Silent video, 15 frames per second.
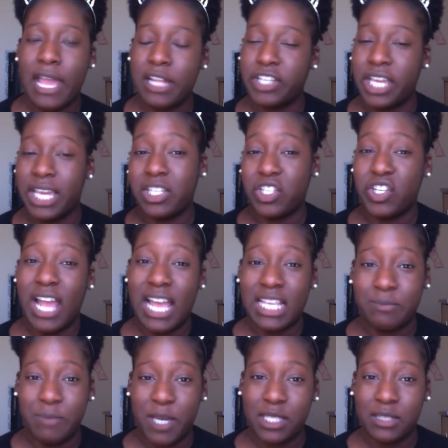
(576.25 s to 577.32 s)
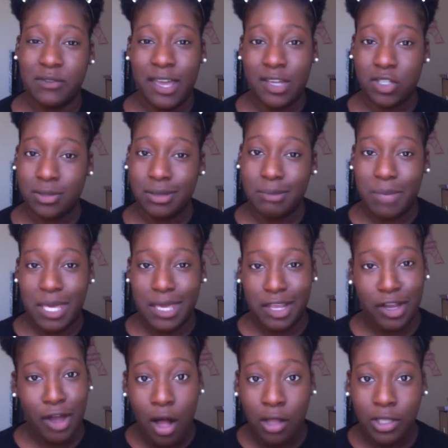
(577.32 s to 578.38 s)
education aspects of actually being
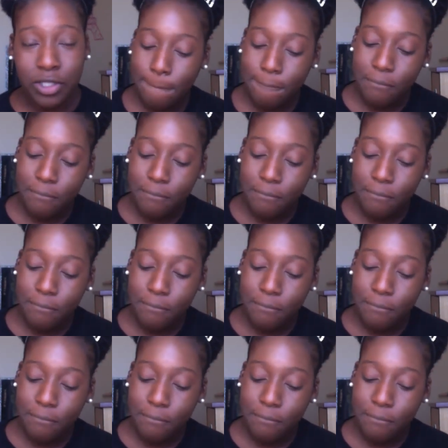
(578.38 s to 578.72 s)
in college.